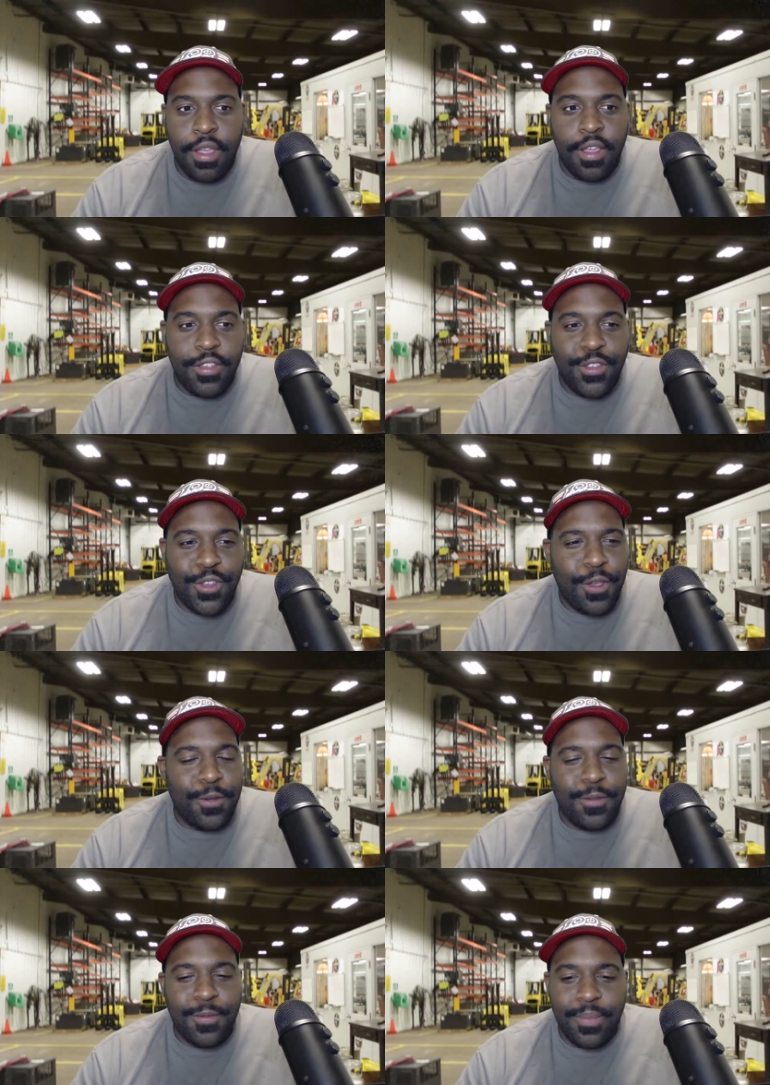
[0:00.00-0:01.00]

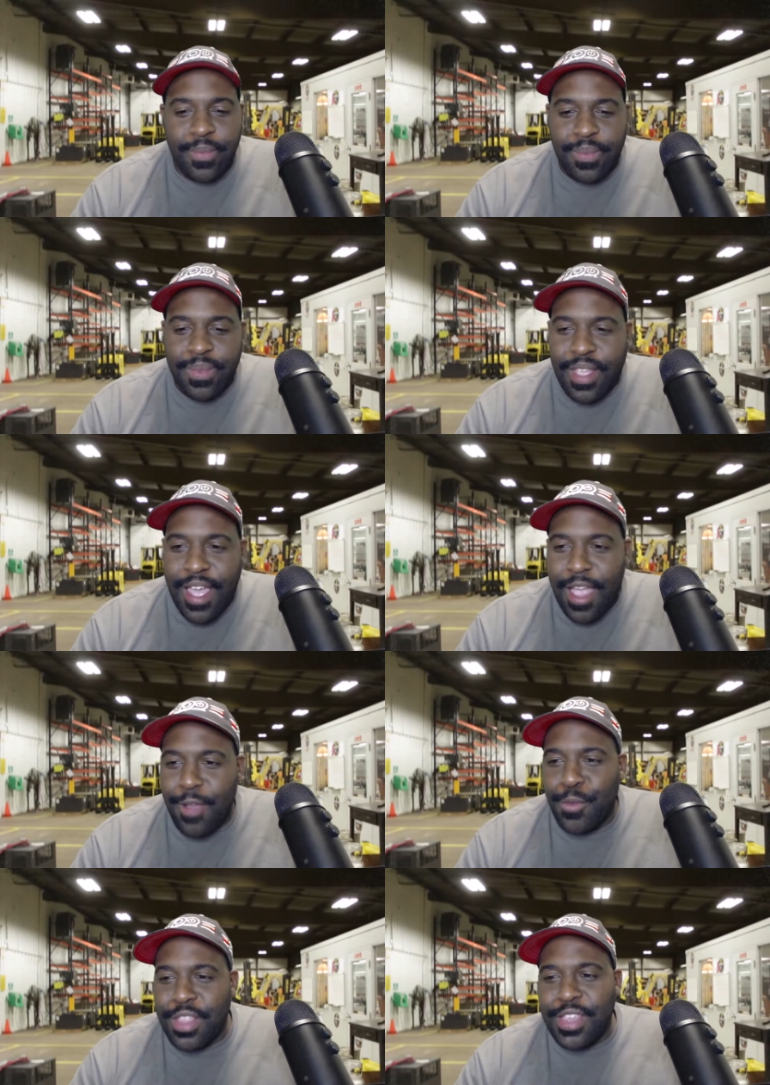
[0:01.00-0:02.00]
So I
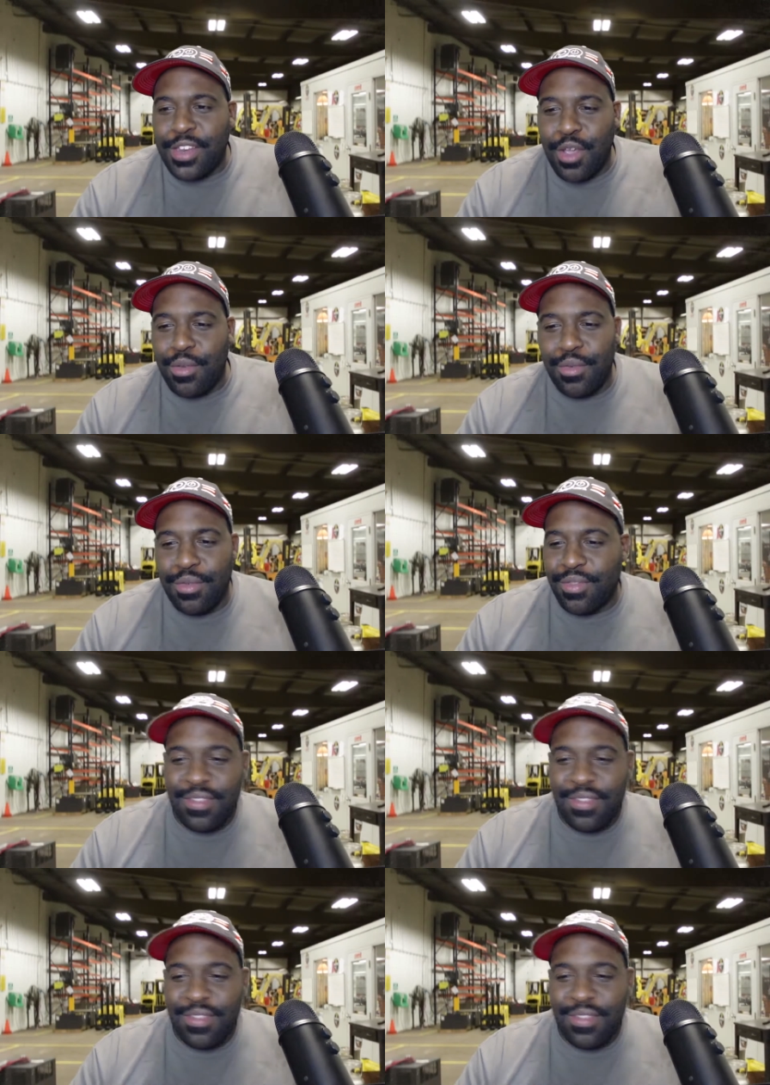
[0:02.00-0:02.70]
really don't.